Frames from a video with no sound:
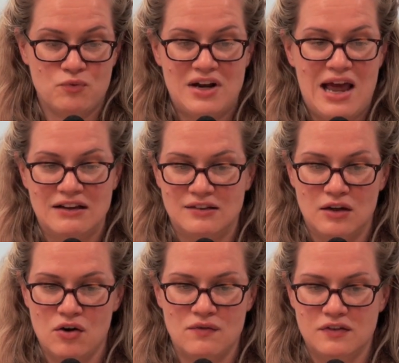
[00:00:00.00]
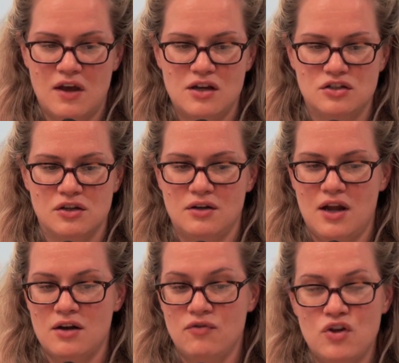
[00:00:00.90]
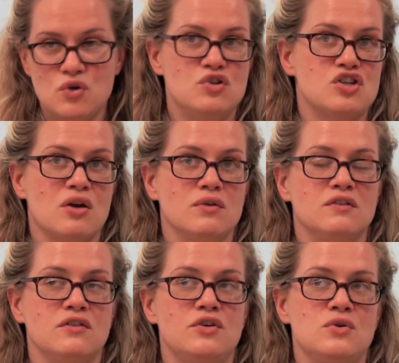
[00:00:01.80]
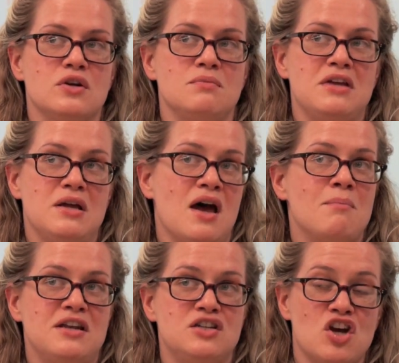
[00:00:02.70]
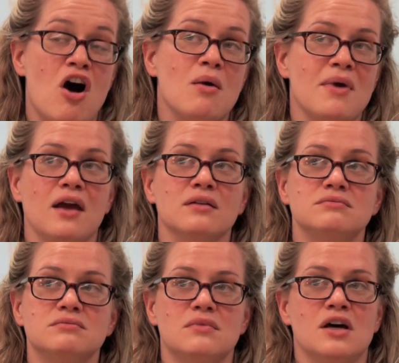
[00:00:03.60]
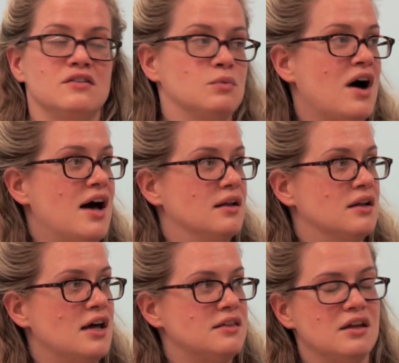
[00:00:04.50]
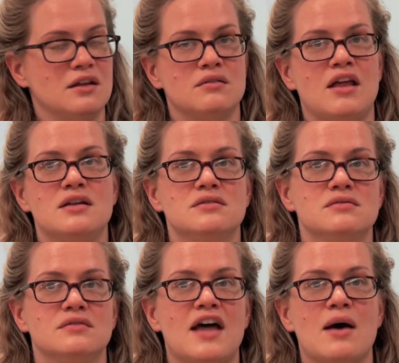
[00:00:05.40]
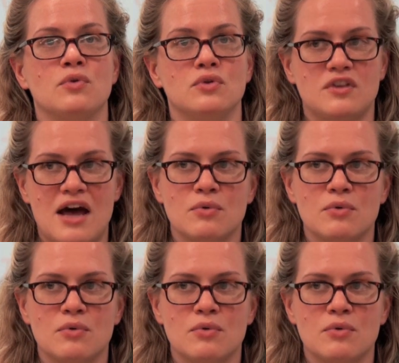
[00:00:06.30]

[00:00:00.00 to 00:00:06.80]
Relaxing conversation and a few jokes, if you can be a bit charming as well, I think then that will